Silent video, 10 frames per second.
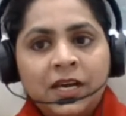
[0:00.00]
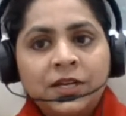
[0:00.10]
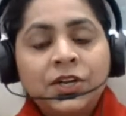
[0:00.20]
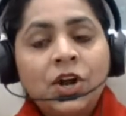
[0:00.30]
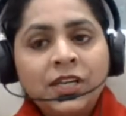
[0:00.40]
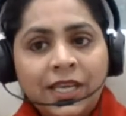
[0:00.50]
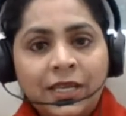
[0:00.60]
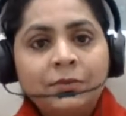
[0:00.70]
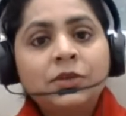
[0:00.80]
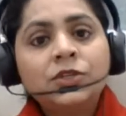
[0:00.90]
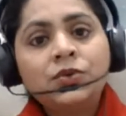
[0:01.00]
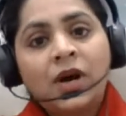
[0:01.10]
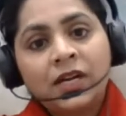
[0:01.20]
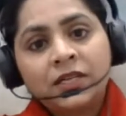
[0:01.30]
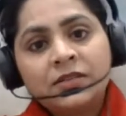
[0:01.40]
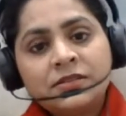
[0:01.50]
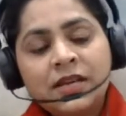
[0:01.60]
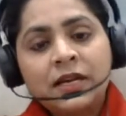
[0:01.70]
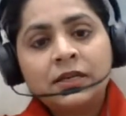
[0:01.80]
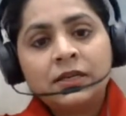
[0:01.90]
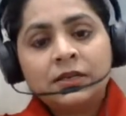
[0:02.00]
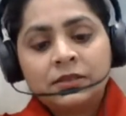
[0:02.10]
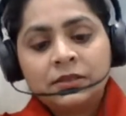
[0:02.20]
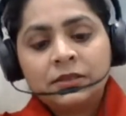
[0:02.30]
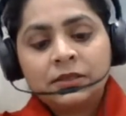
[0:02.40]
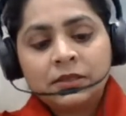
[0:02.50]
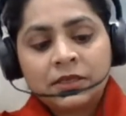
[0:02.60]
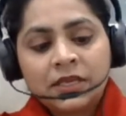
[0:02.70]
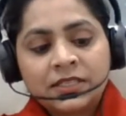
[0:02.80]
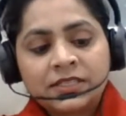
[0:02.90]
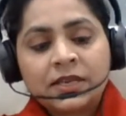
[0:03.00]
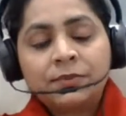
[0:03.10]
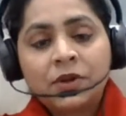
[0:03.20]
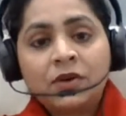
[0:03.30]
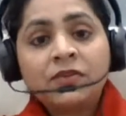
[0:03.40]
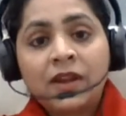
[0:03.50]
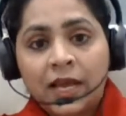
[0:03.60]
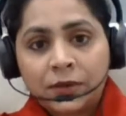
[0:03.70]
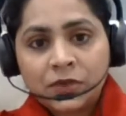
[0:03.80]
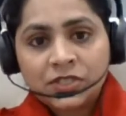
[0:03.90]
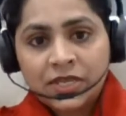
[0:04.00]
not able to understand the concept of language